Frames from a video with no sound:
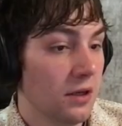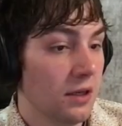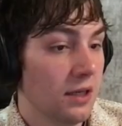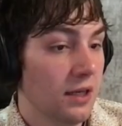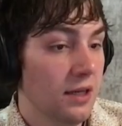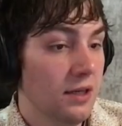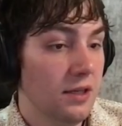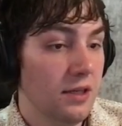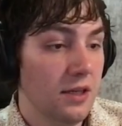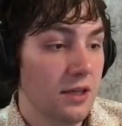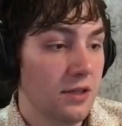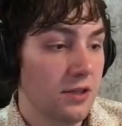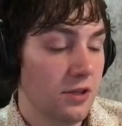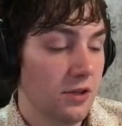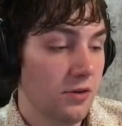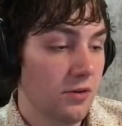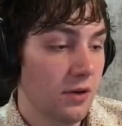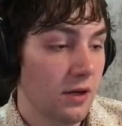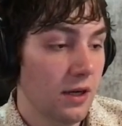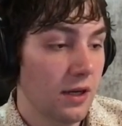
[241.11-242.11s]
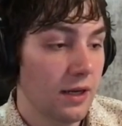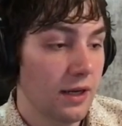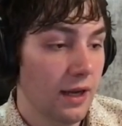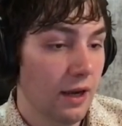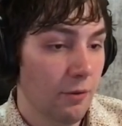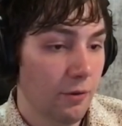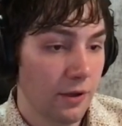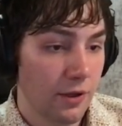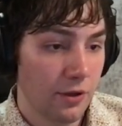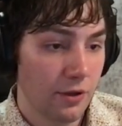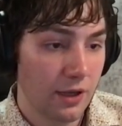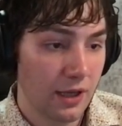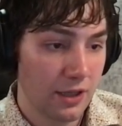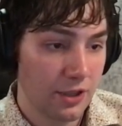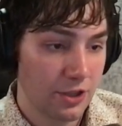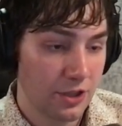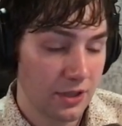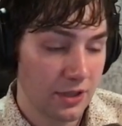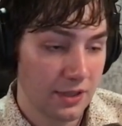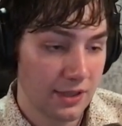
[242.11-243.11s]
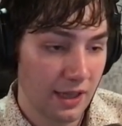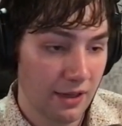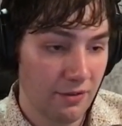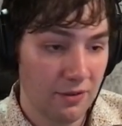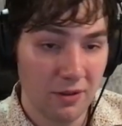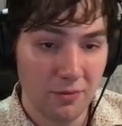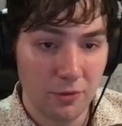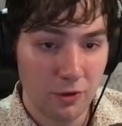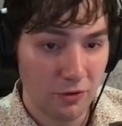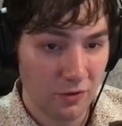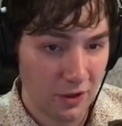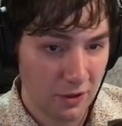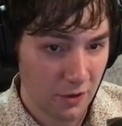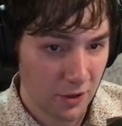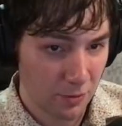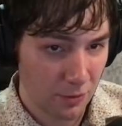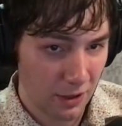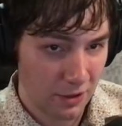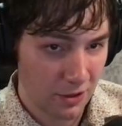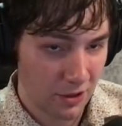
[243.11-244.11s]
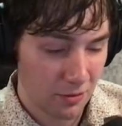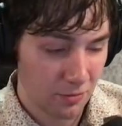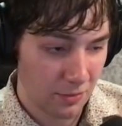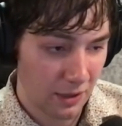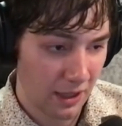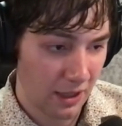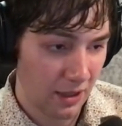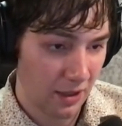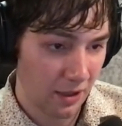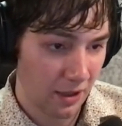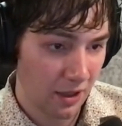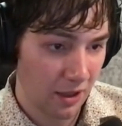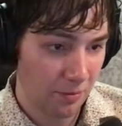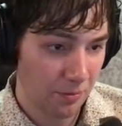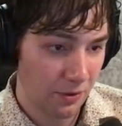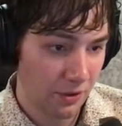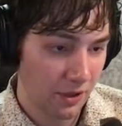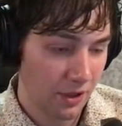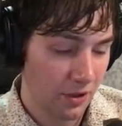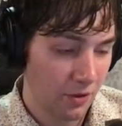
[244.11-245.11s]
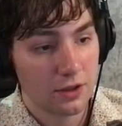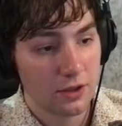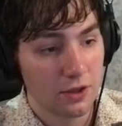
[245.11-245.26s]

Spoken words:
King to e2. Now we're going to go king g7, a move that was mentioned by a couple of you.